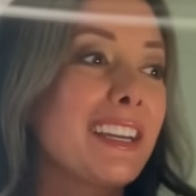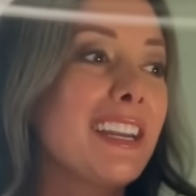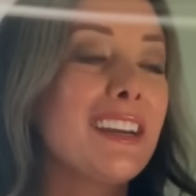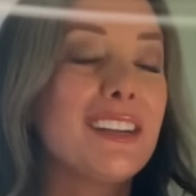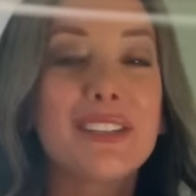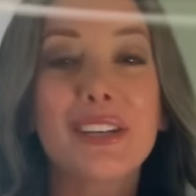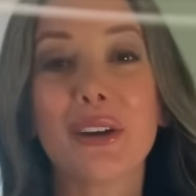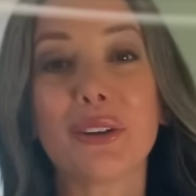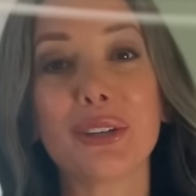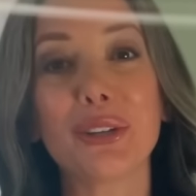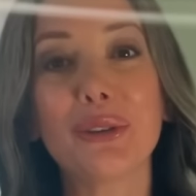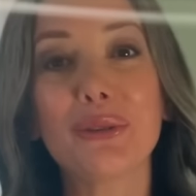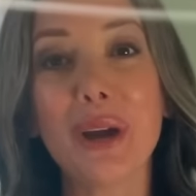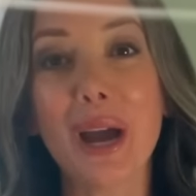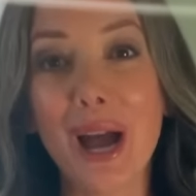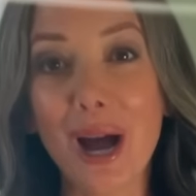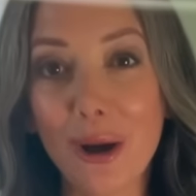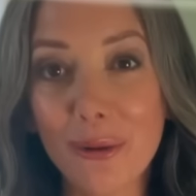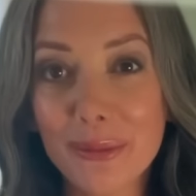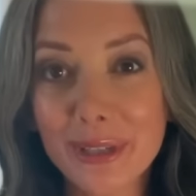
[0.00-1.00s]
can't tell you
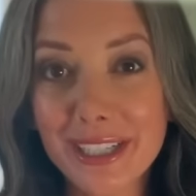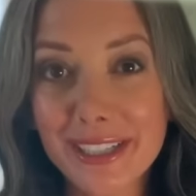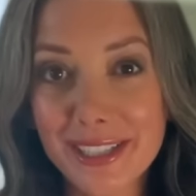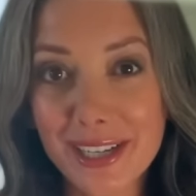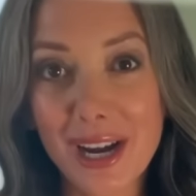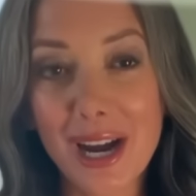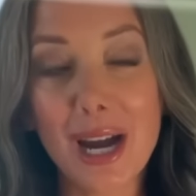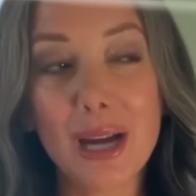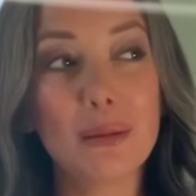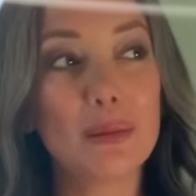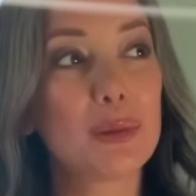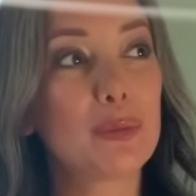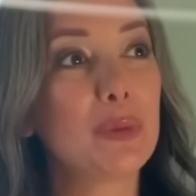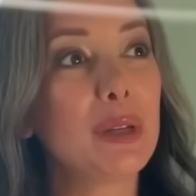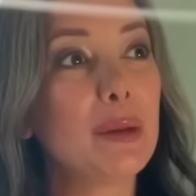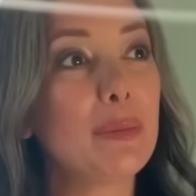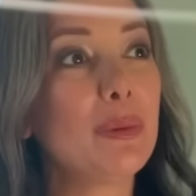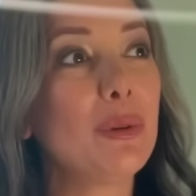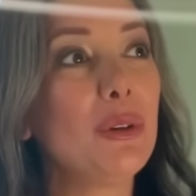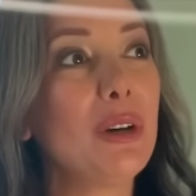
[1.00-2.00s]
how many times
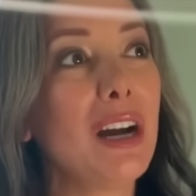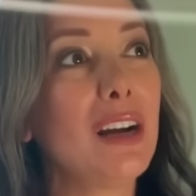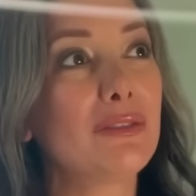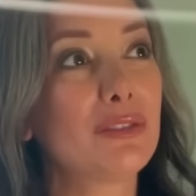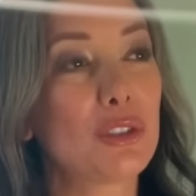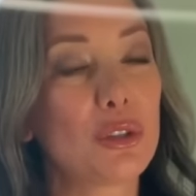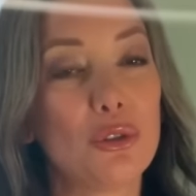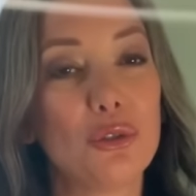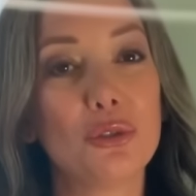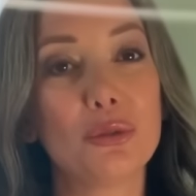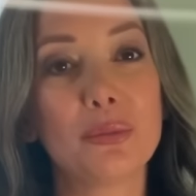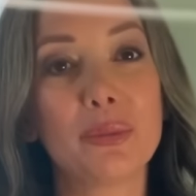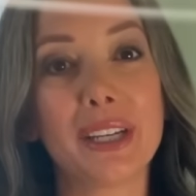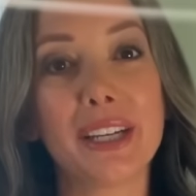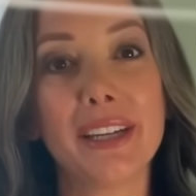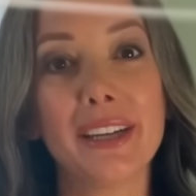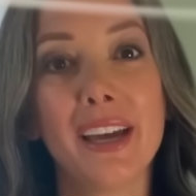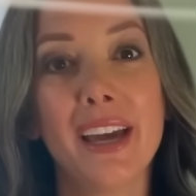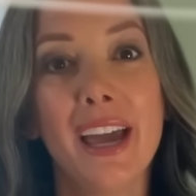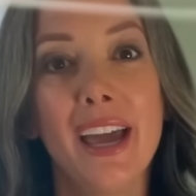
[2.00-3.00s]
people have told
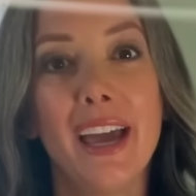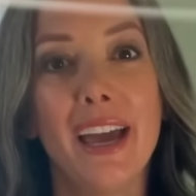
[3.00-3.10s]
me